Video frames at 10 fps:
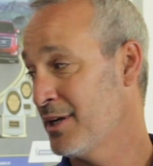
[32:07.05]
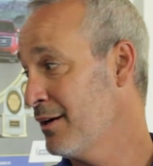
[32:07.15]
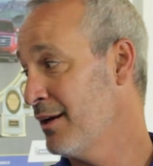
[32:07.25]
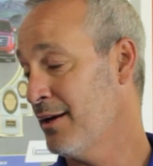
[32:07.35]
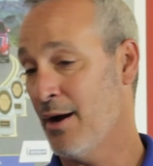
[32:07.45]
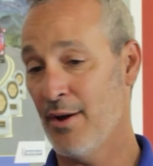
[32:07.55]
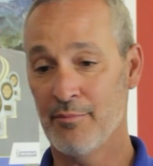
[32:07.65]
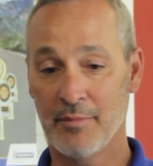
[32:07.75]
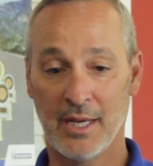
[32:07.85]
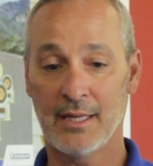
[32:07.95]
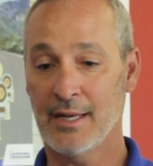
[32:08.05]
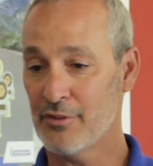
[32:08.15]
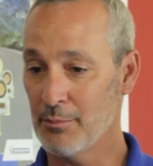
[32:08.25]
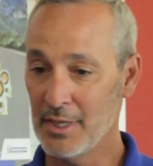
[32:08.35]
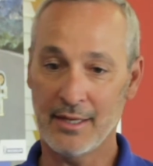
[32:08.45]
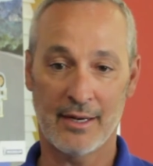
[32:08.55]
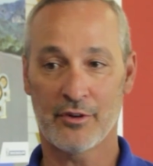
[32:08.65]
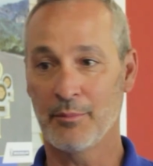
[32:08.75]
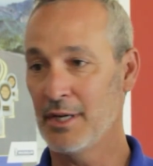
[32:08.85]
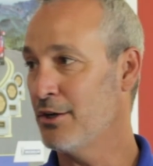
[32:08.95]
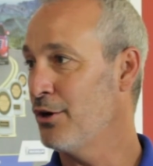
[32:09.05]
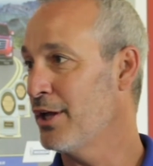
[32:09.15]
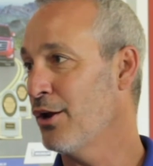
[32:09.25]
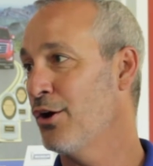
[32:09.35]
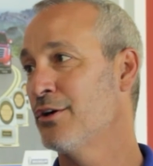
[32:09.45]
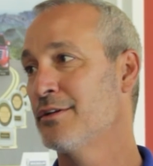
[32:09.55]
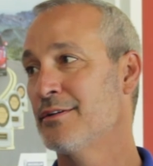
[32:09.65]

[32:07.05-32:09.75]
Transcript: here and I'll have meeting after meeting after meeting all day long.